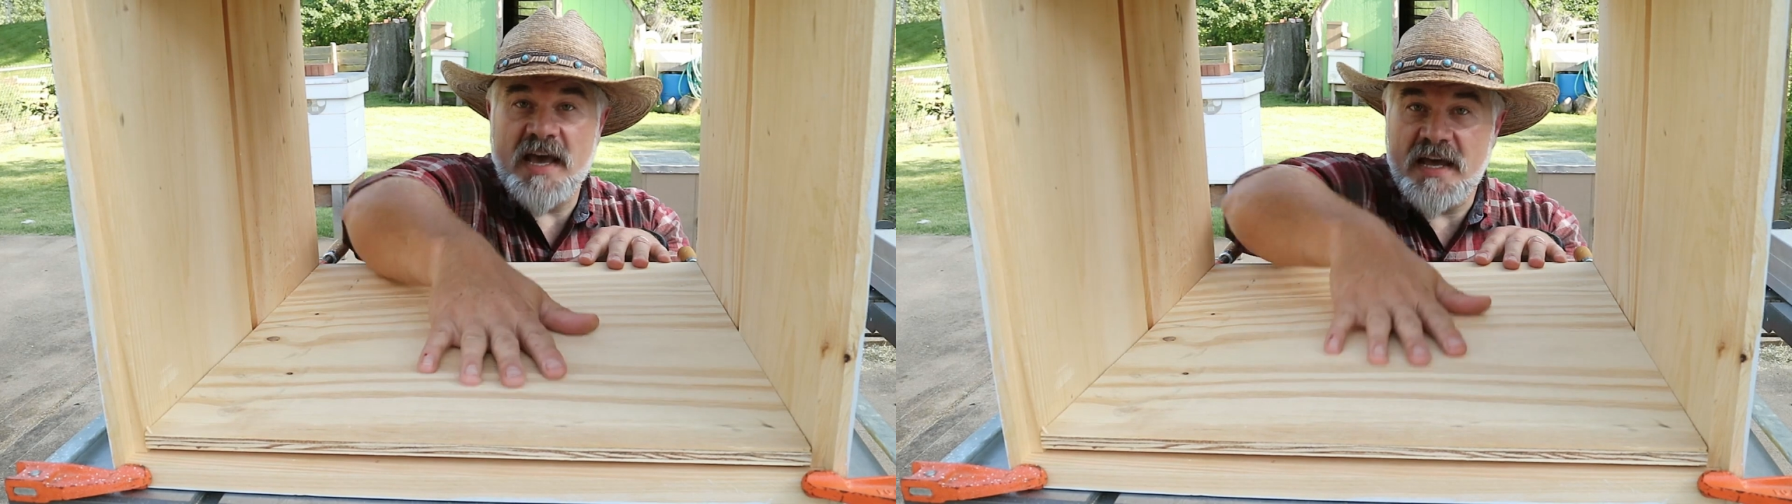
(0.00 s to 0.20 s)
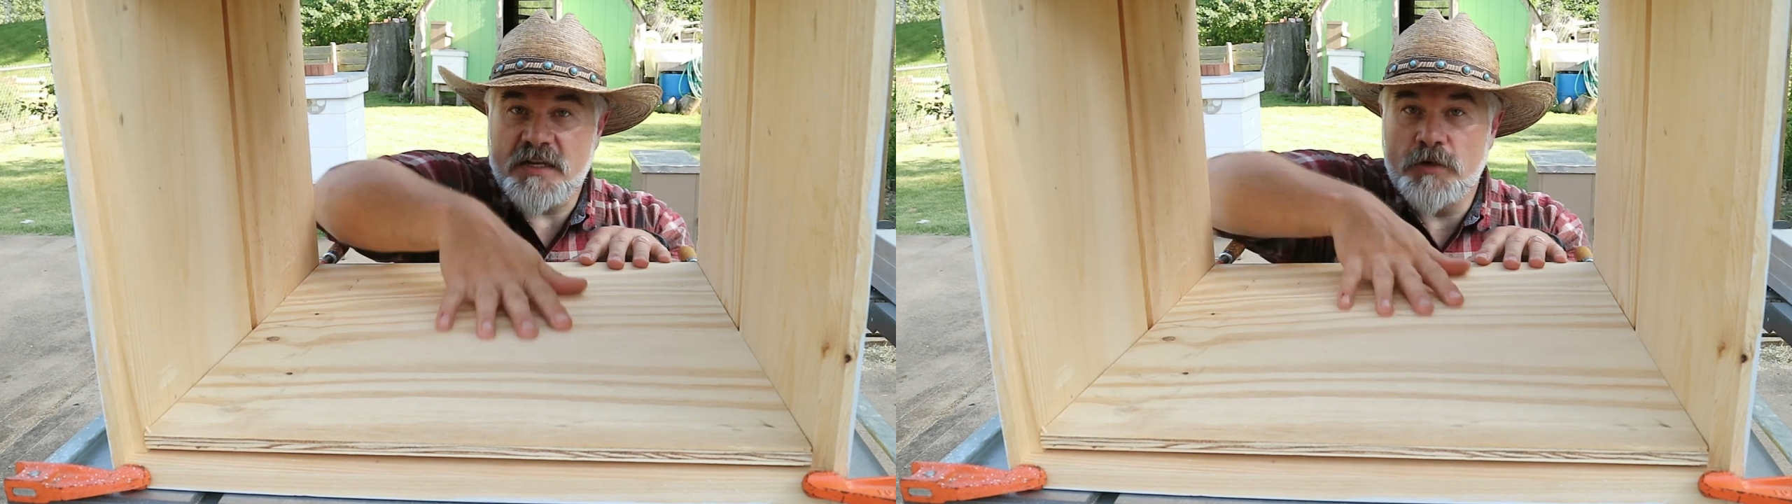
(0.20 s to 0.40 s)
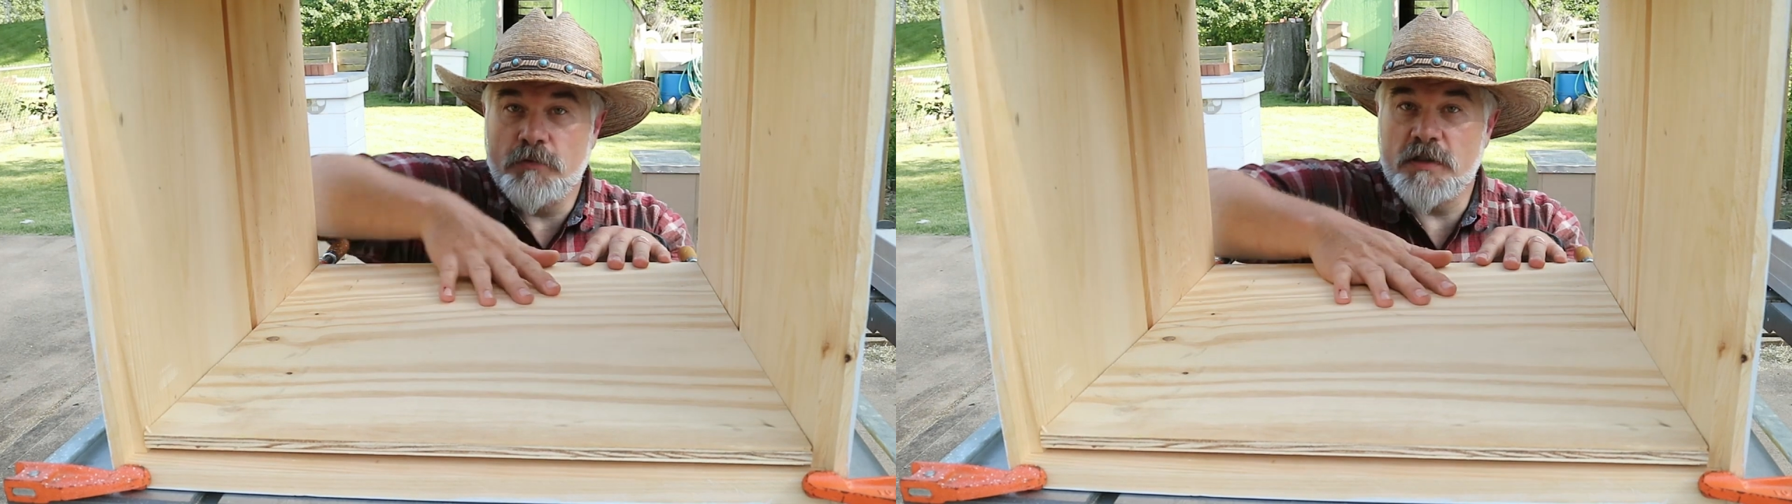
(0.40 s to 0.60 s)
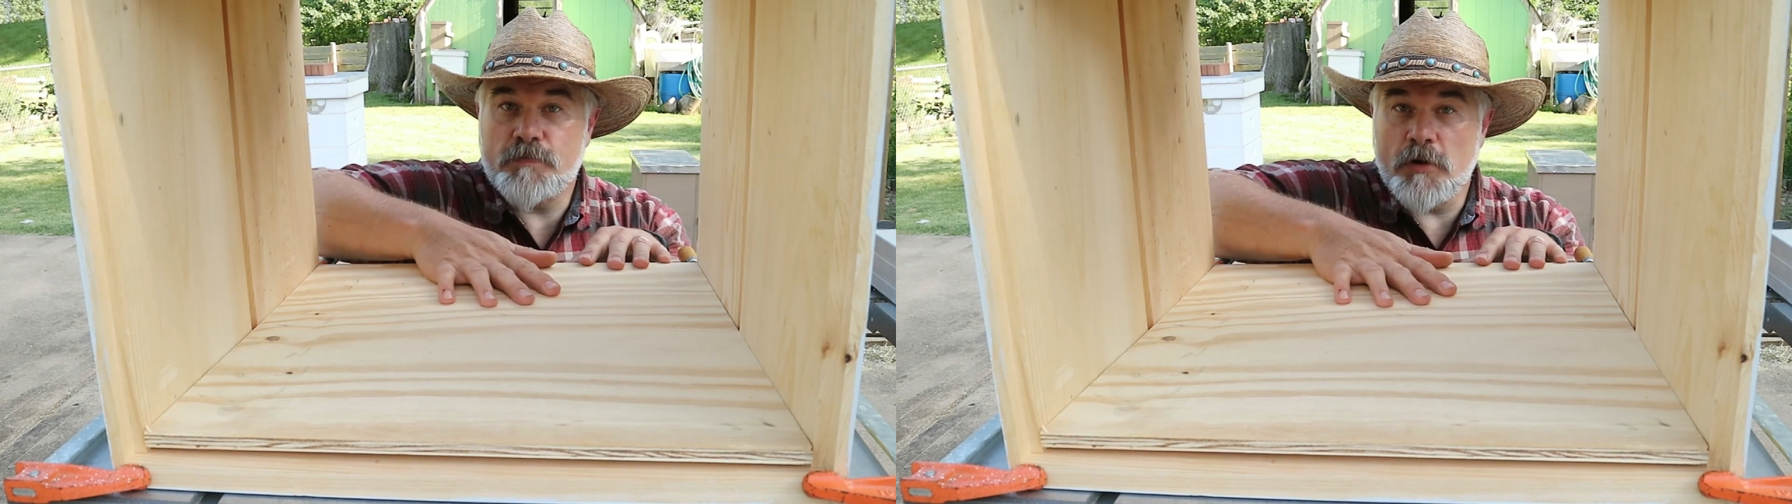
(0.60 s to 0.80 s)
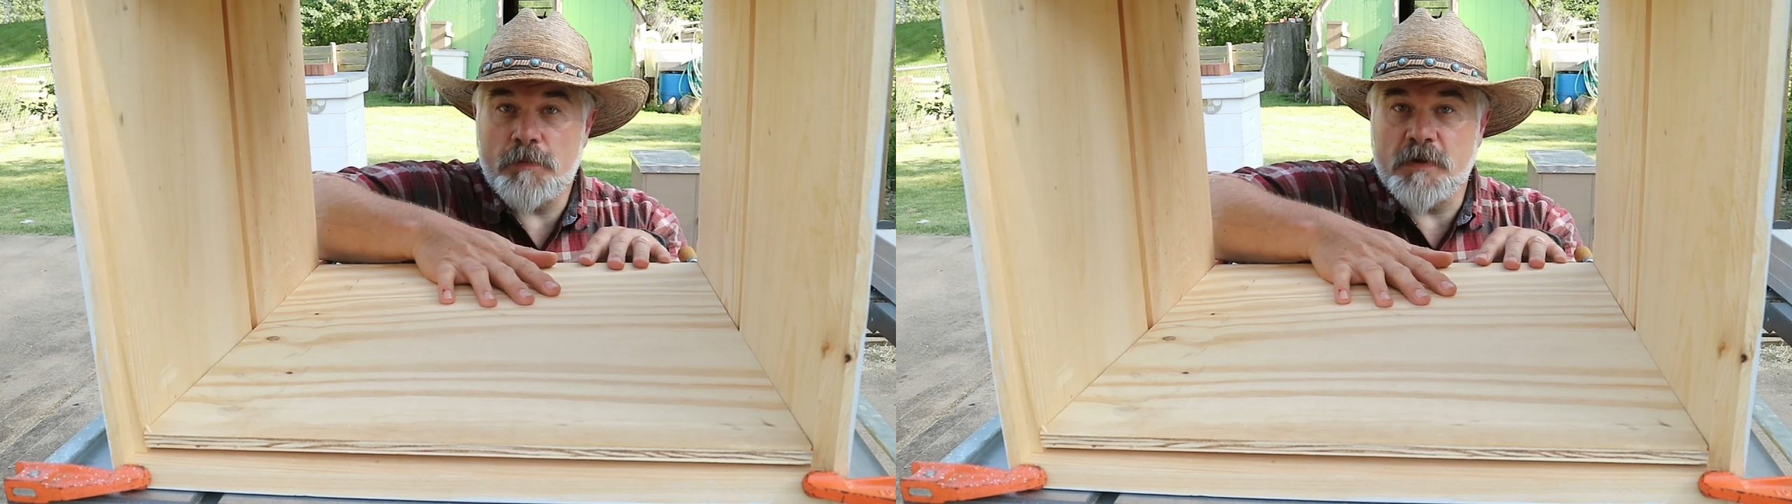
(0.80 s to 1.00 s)
that
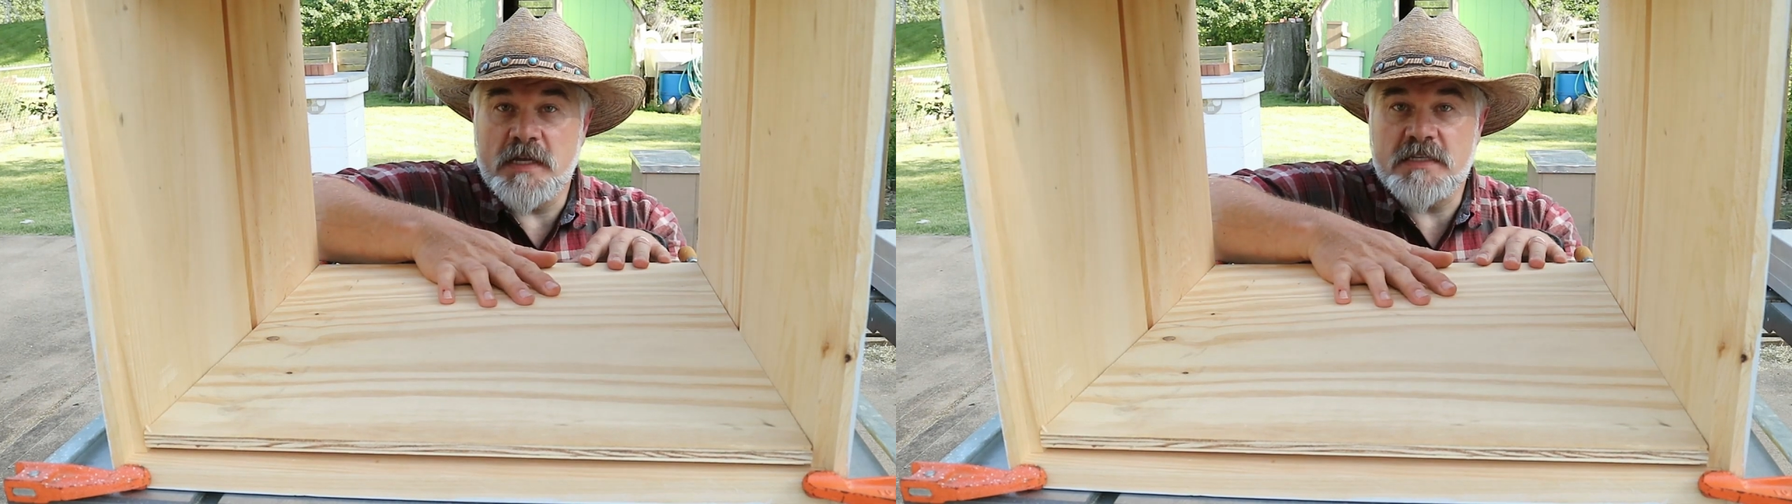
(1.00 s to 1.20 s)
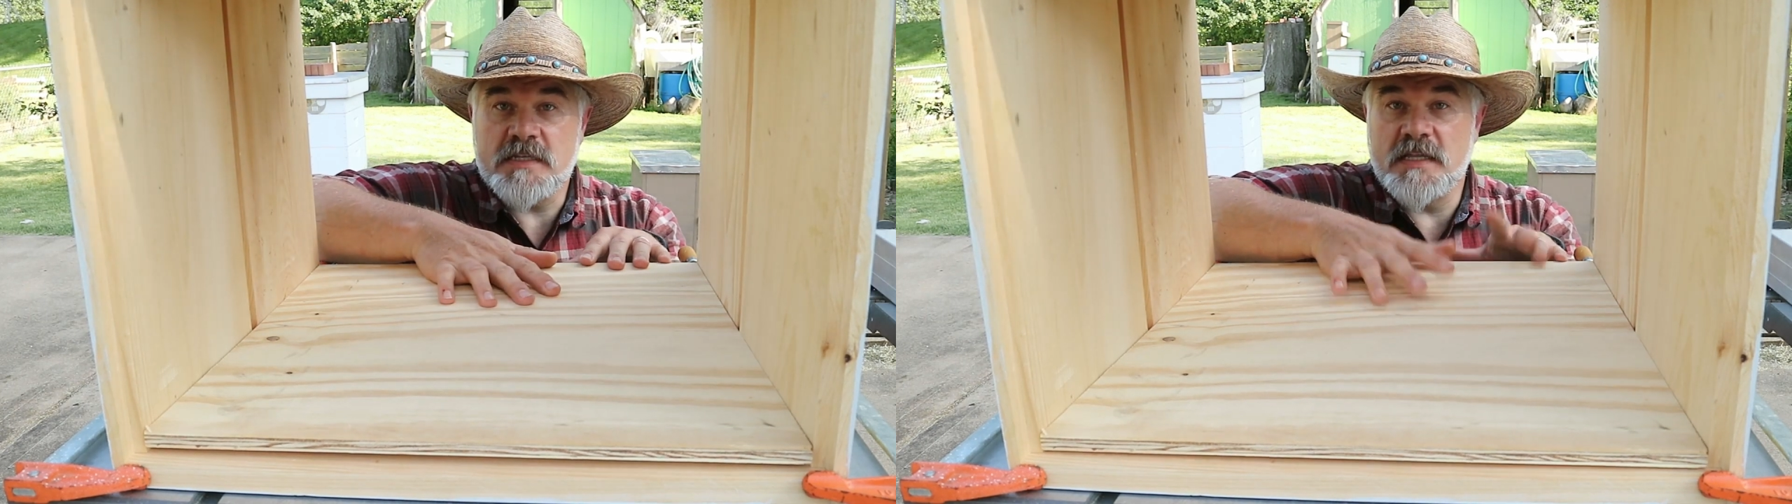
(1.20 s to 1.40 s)
with propolis,